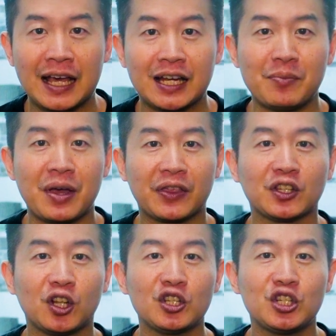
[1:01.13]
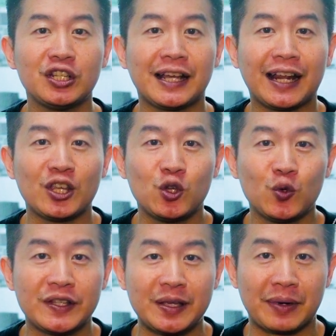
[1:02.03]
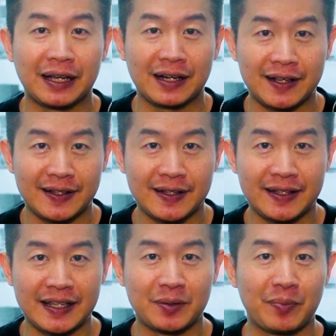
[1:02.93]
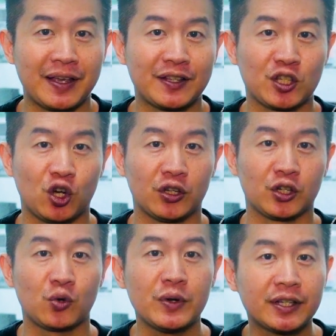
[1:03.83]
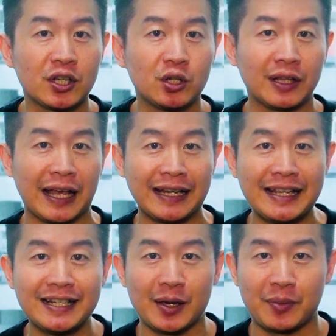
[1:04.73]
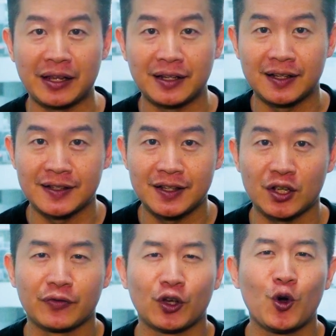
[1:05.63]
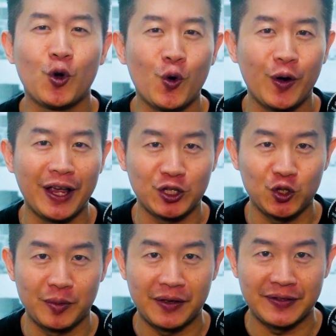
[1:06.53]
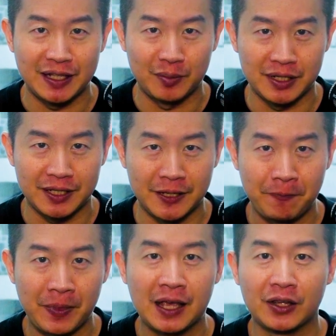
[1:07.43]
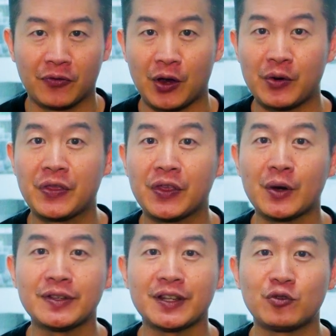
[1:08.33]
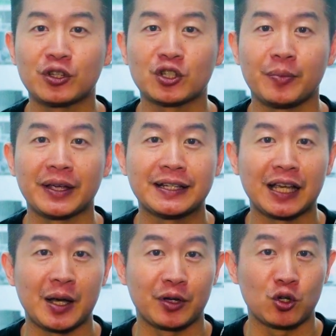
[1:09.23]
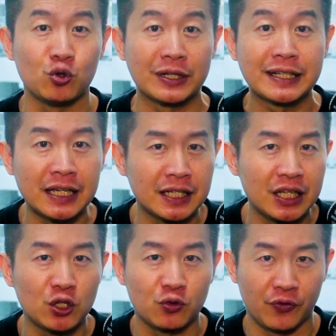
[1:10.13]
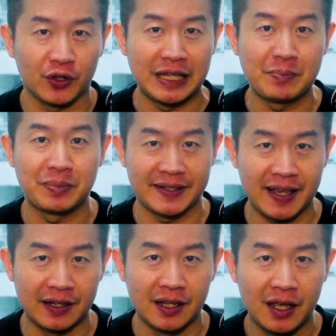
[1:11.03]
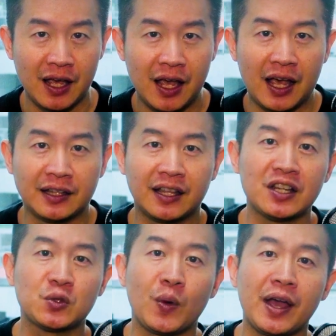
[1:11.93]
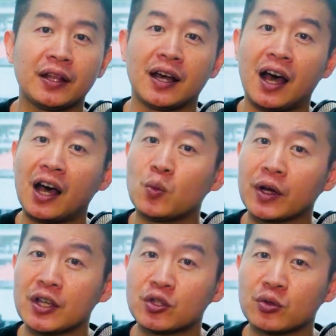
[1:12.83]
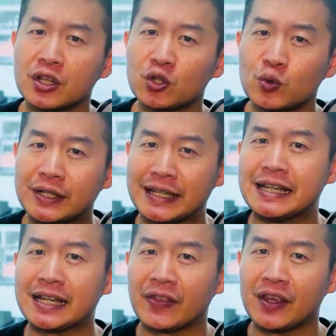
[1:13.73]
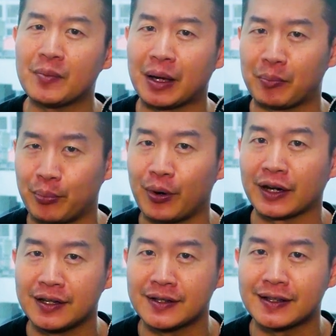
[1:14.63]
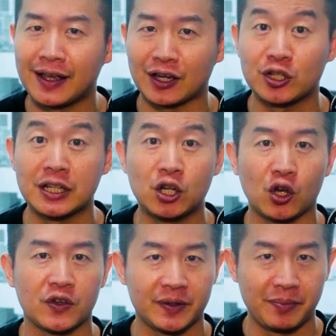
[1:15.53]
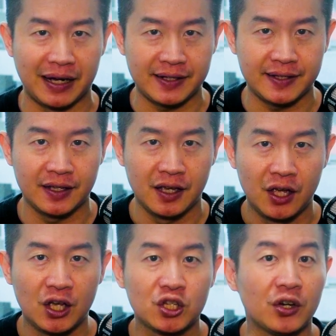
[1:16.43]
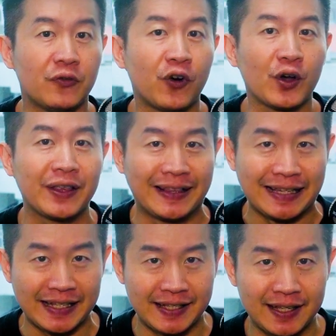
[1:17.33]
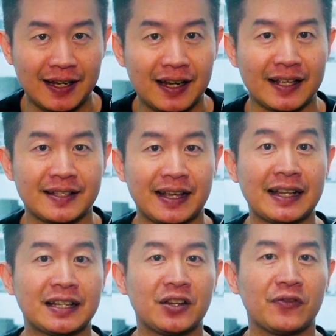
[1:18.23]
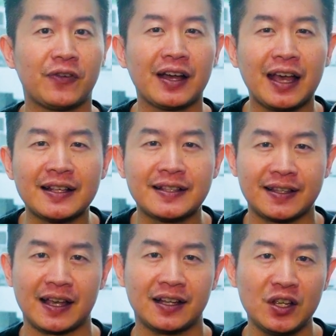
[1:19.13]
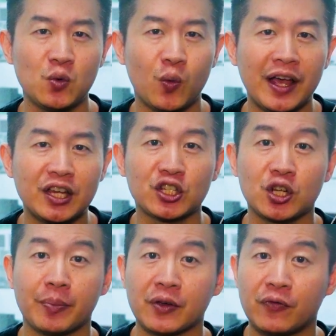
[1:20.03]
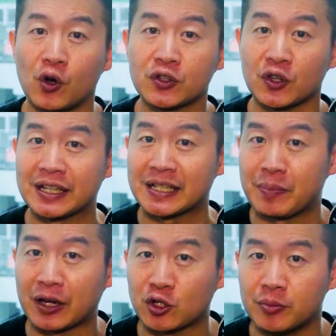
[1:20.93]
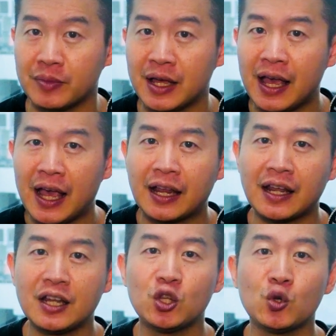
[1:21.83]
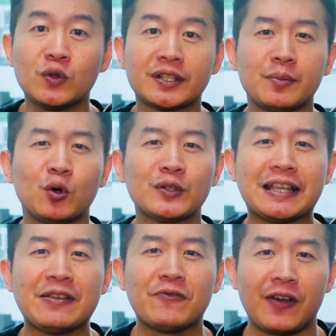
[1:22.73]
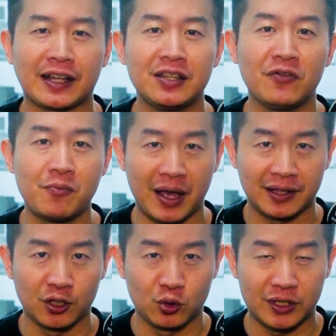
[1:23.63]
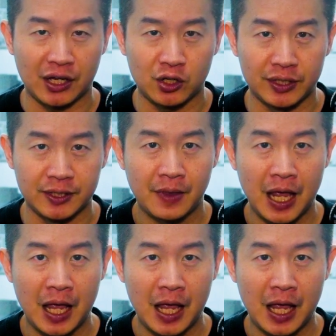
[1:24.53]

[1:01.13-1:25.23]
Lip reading: The methodology that I use in my classes is based on critical and in-depth analysis of the whole H2 Math syllabus. The very theory-centric topic take up a good 30 to 40%, and that is where the hardworking students who did nothing but practice actually lost marks. To avoid this, let's identify exactly where each topic falls on the spectrum and then use the most effective method to tackle it.